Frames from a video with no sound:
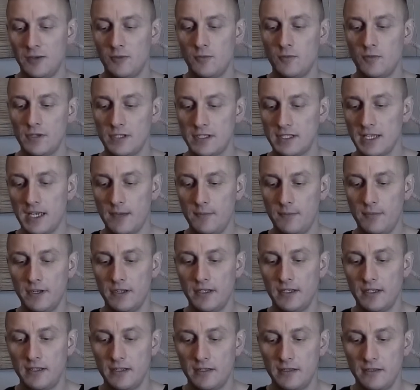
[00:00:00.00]
What's
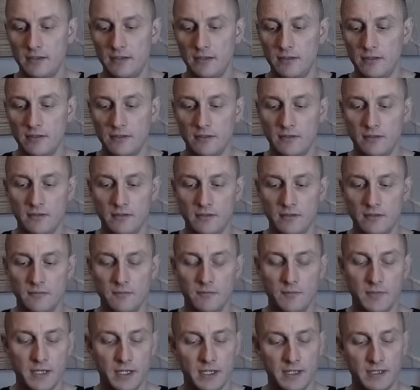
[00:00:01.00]
happening to you,
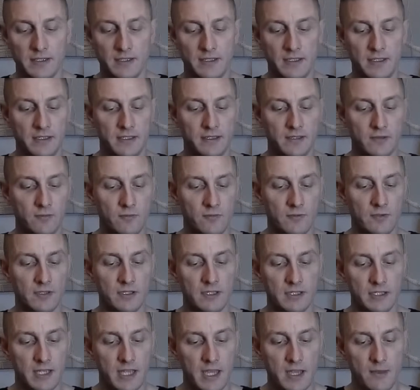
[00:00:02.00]
Pisces?
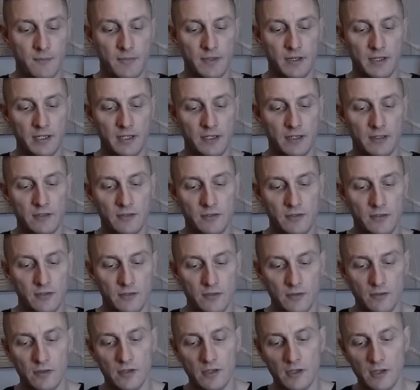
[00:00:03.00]
What's happening to
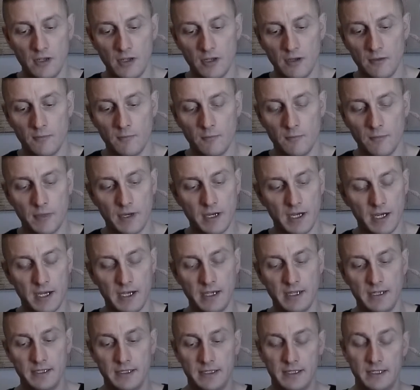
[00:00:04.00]
you,
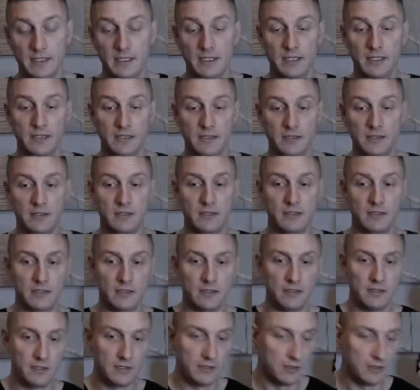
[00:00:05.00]
Pisces?